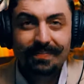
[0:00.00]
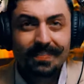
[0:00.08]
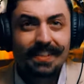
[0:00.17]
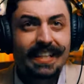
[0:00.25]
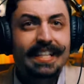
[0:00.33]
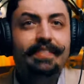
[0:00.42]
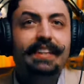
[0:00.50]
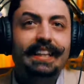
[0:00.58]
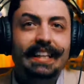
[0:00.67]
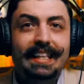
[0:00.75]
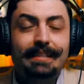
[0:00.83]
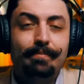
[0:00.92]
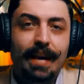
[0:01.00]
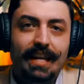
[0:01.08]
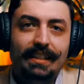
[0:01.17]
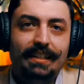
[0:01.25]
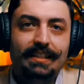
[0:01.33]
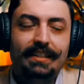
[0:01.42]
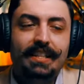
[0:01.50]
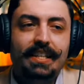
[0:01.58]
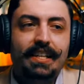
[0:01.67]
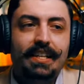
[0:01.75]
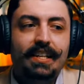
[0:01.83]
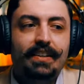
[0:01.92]
even lead magnets
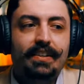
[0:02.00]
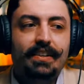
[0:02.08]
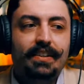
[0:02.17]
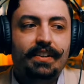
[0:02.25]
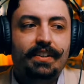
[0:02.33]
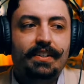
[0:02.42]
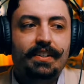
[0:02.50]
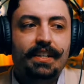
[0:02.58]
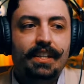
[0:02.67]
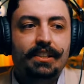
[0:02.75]
are